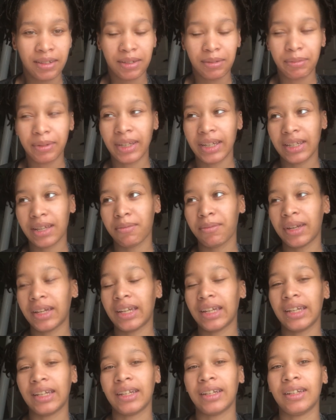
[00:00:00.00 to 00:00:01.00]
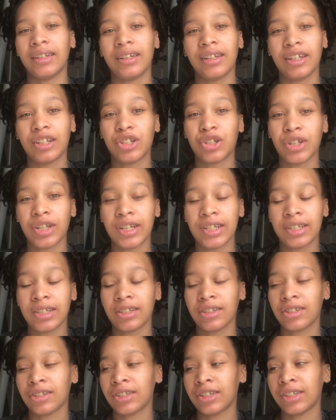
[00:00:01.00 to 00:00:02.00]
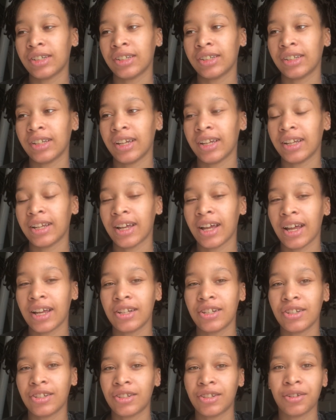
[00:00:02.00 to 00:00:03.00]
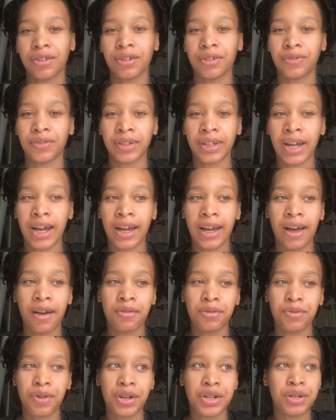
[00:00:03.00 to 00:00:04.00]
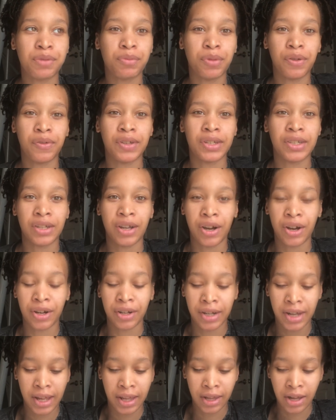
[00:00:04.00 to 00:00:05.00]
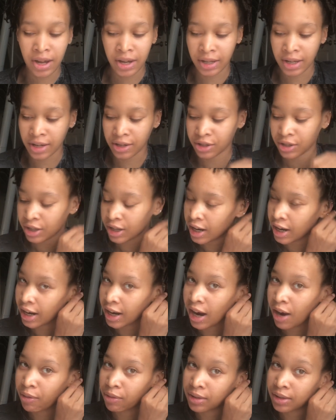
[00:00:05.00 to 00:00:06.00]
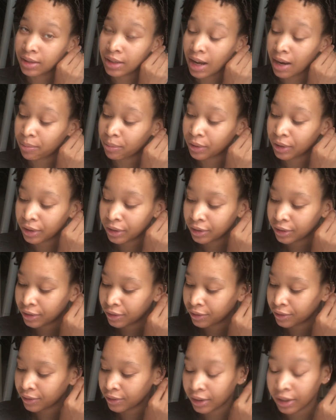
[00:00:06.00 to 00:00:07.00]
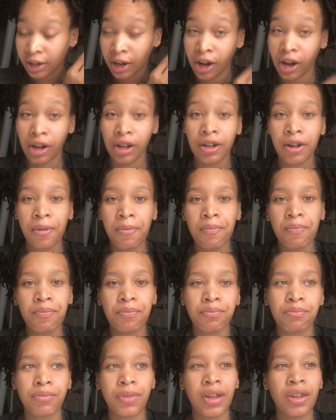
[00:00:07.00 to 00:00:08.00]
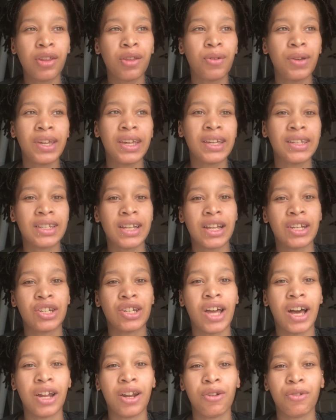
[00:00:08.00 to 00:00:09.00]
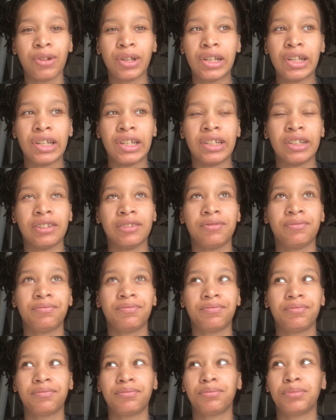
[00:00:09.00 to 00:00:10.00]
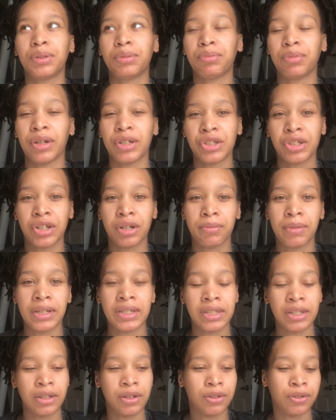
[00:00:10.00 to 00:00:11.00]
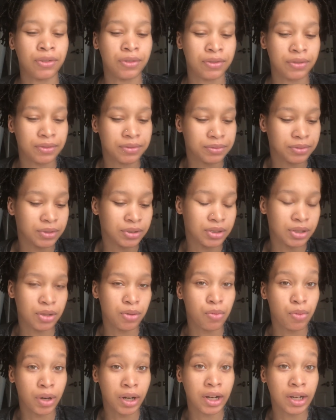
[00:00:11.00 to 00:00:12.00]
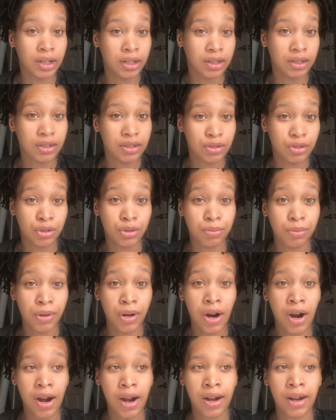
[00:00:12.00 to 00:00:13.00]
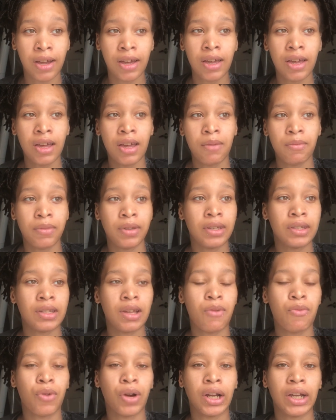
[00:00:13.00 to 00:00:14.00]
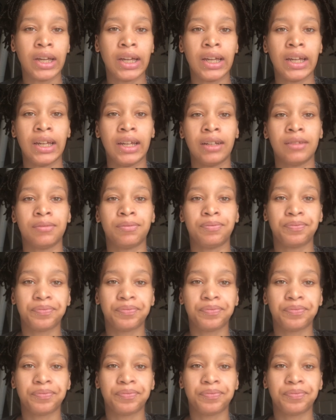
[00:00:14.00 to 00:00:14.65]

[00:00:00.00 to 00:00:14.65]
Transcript: because I'm making a transition, and I just totally forgot. I was watching movies all day long yesterday. I was not productive at all. But on the weekends, I, I don't really put pressure on myself to work super hard because I'm working